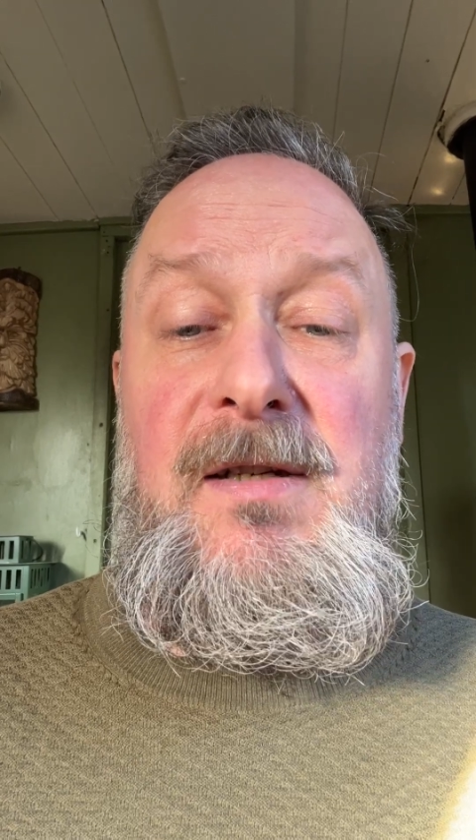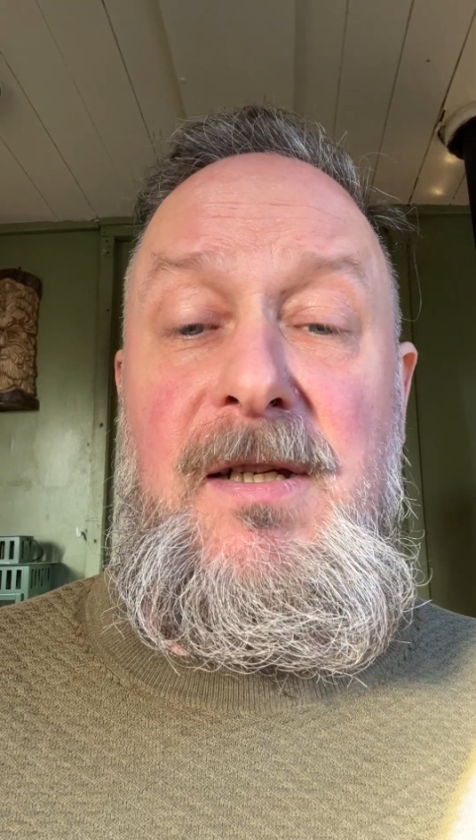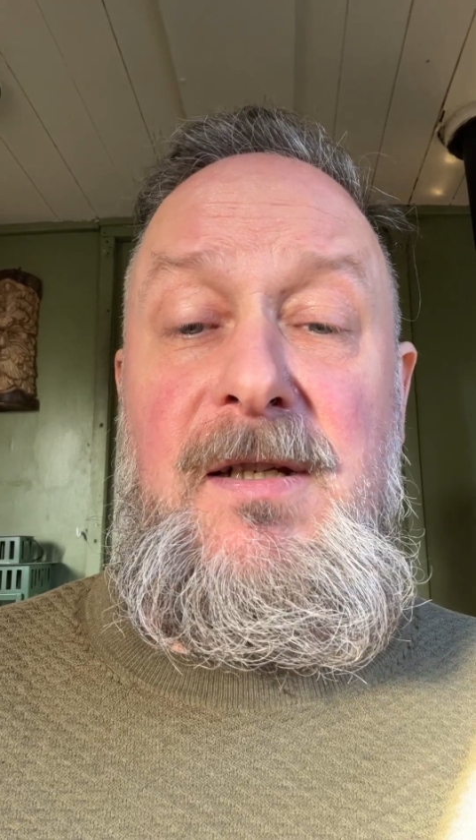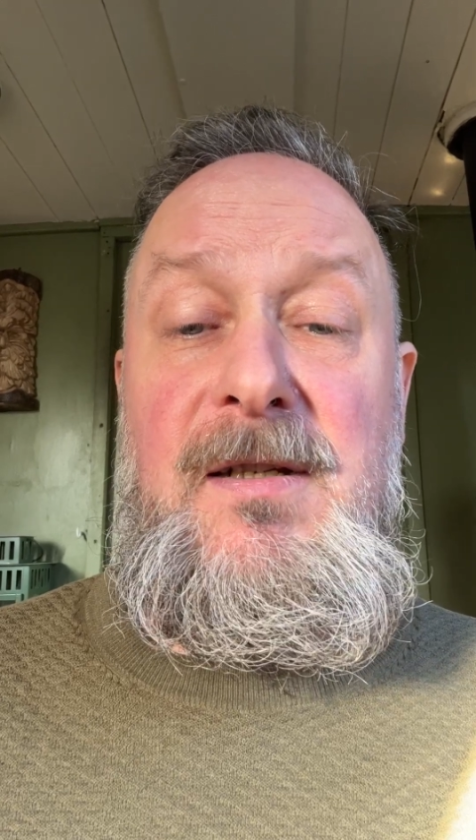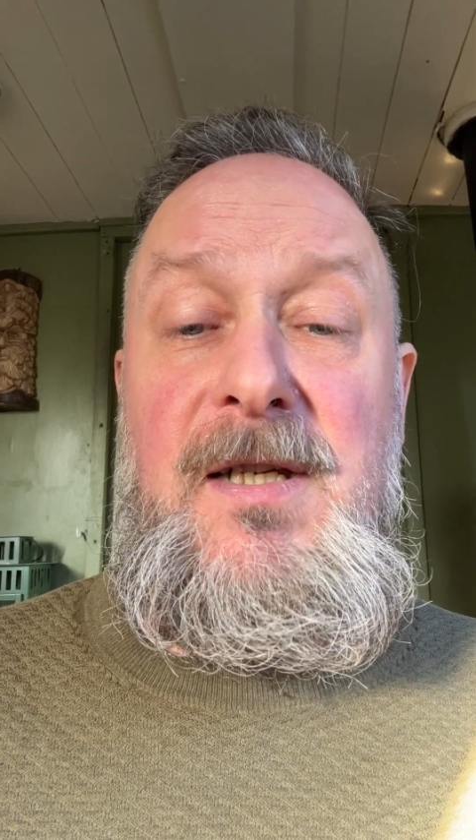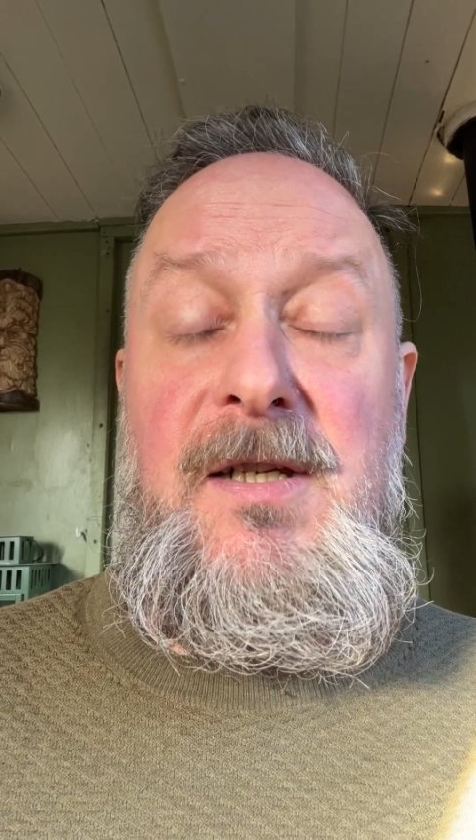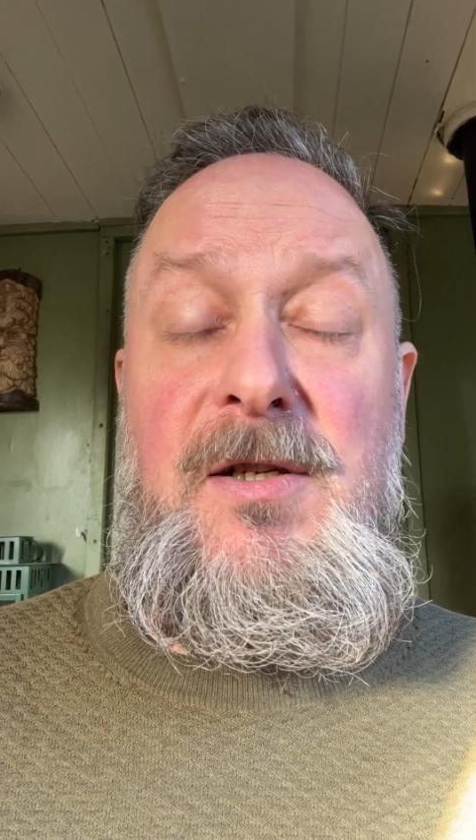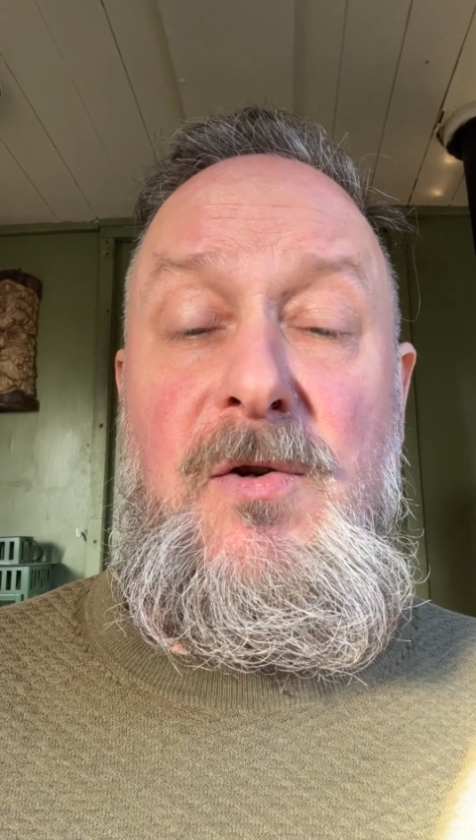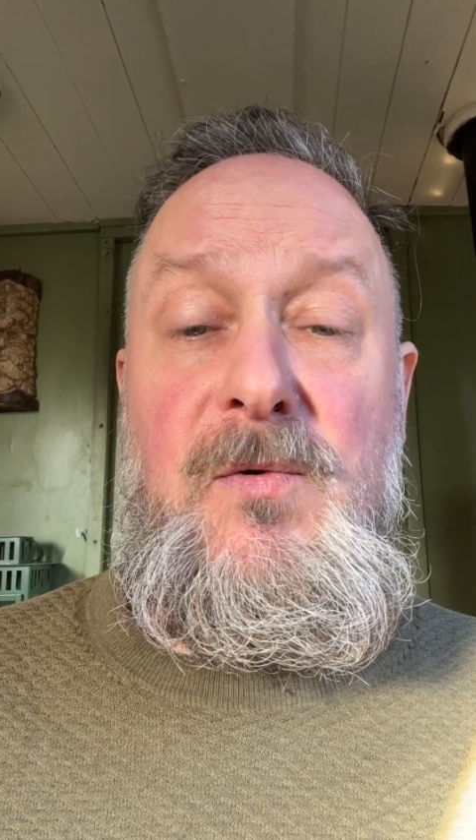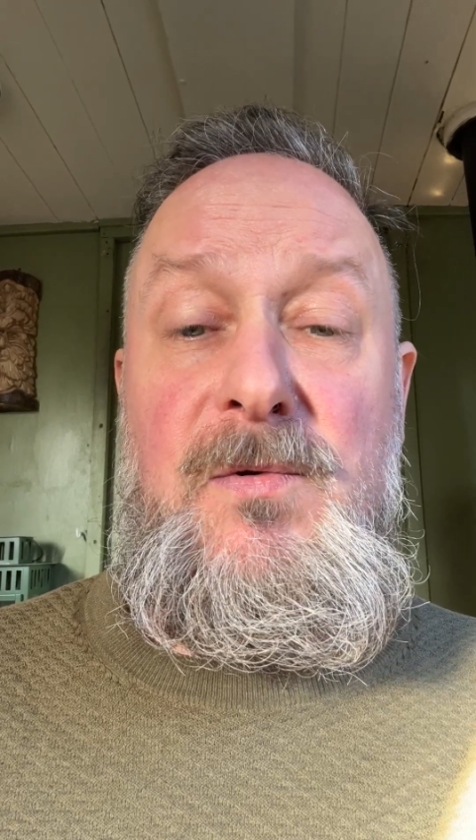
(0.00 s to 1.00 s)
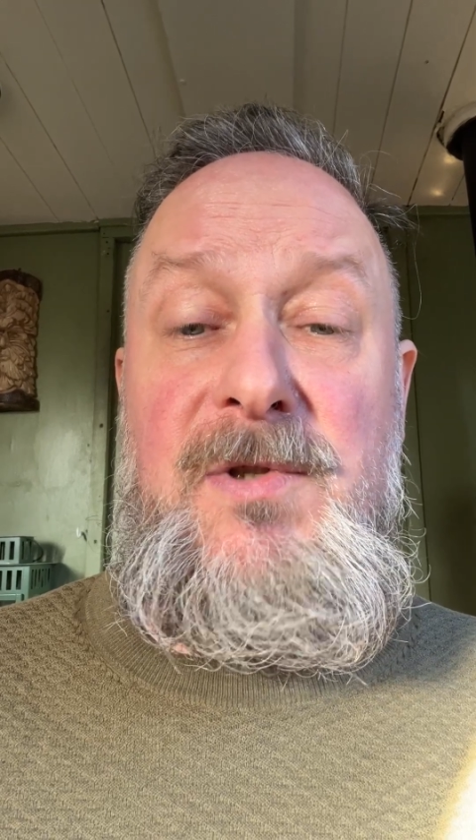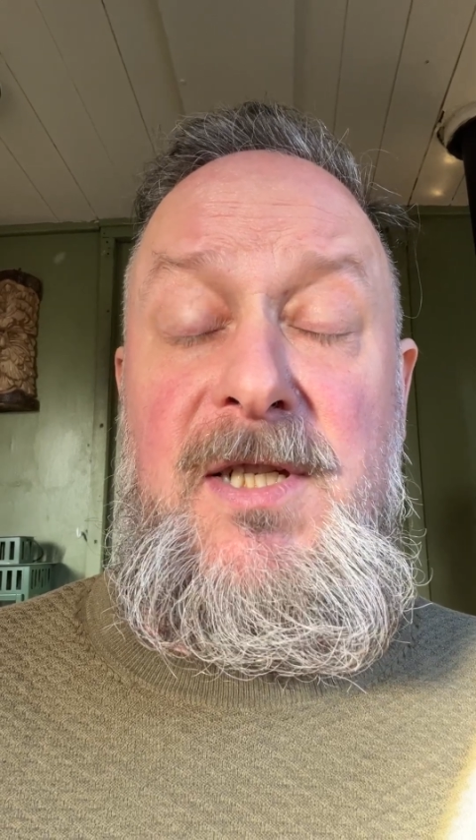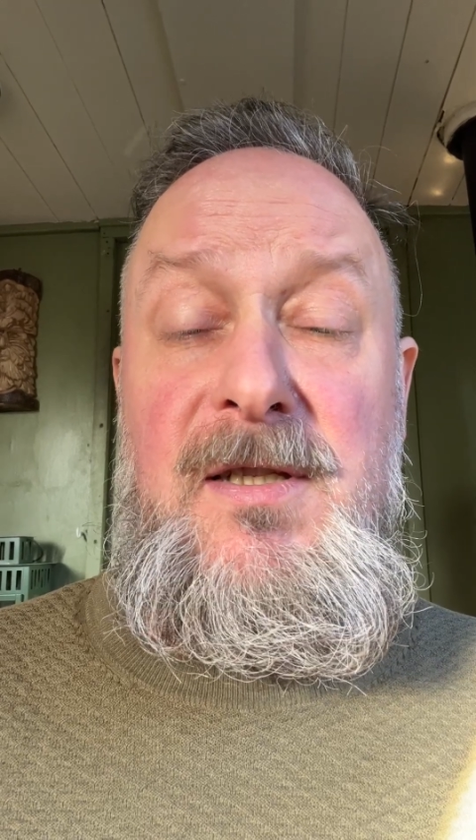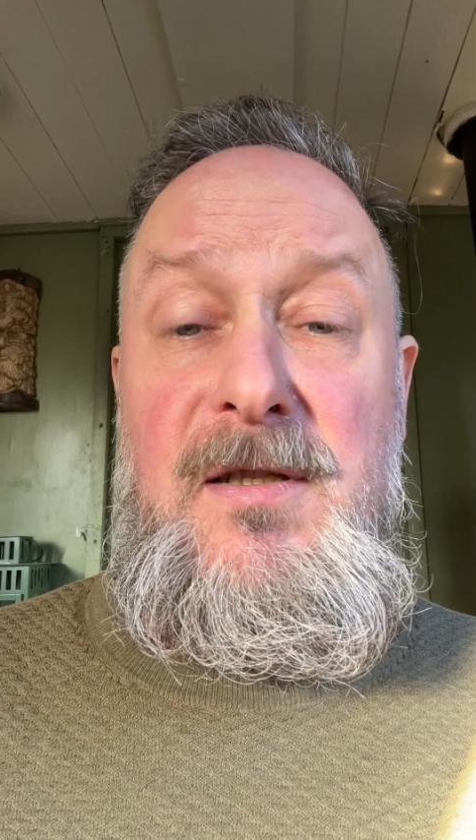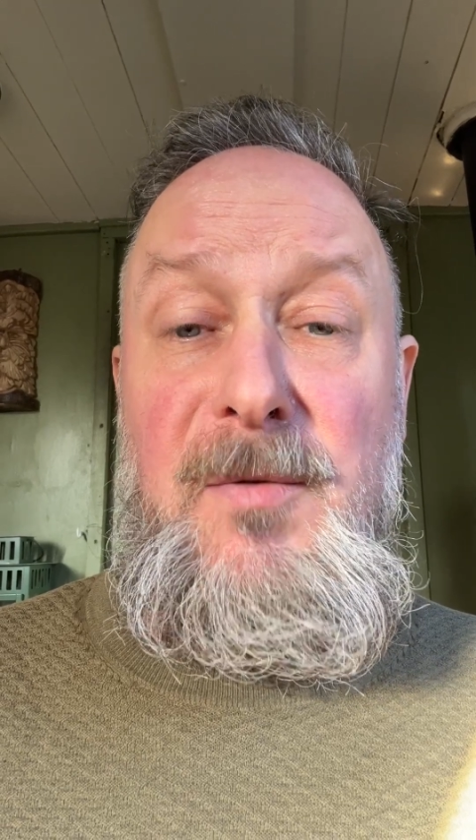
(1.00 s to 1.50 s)
in your
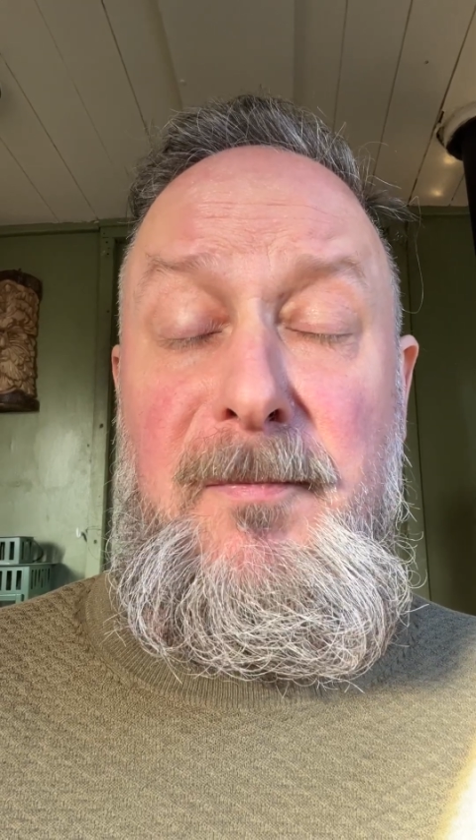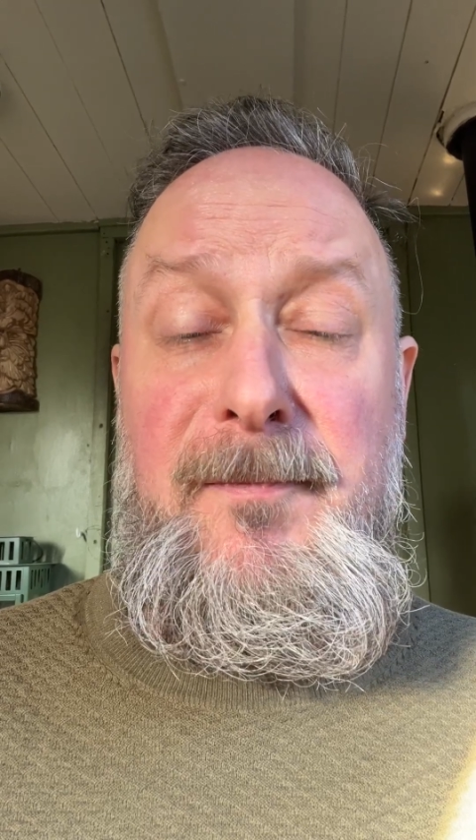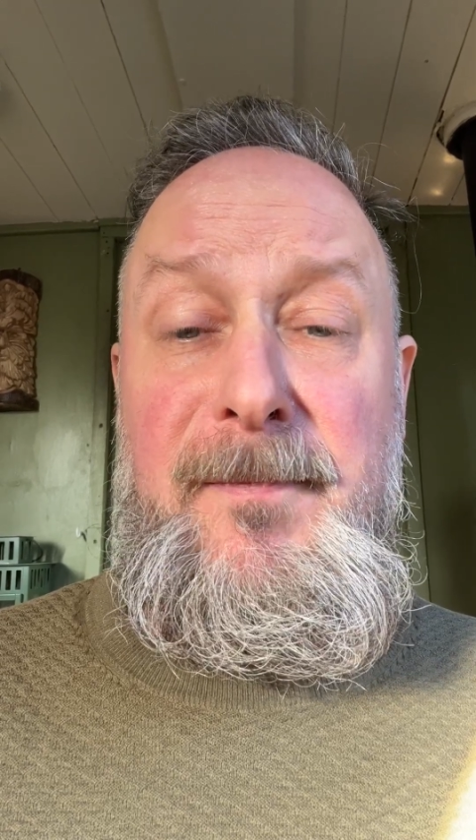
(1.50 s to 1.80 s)
system.